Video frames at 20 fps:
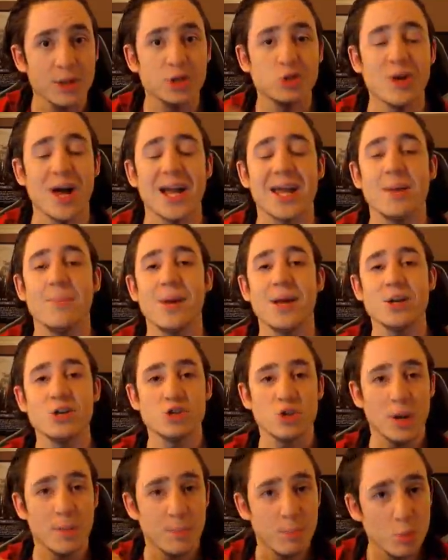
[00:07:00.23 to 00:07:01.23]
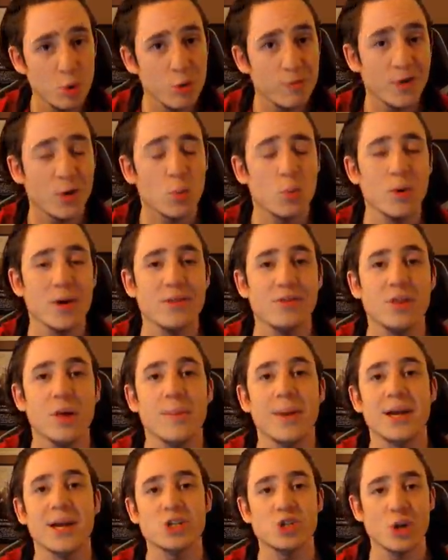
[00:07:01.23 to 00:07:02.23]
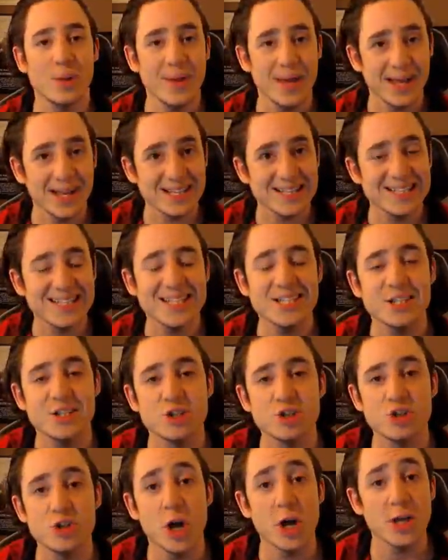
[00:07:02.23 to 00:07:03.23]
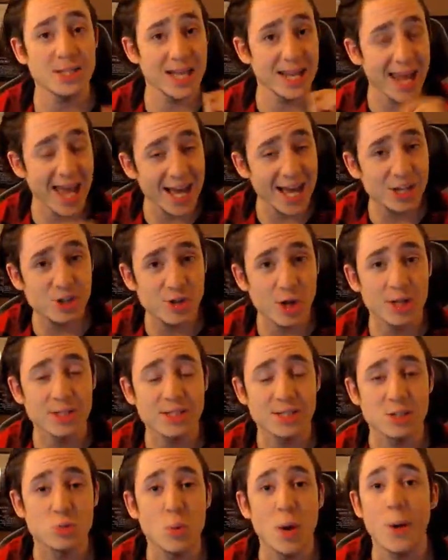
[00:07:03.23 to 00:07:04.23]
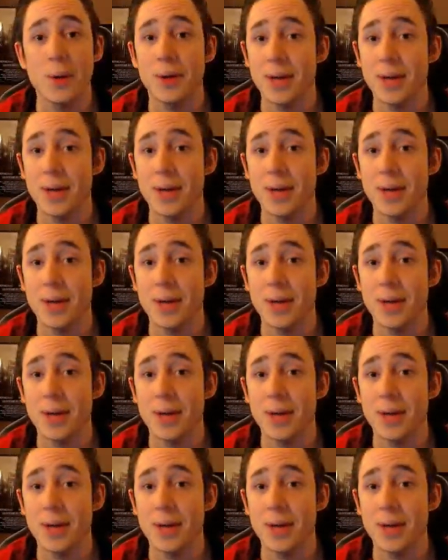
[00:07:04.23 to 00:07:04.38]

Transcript: on my tracking, making sure I'm moving with them, making sure I'm hitting consistent shots and headshots as well.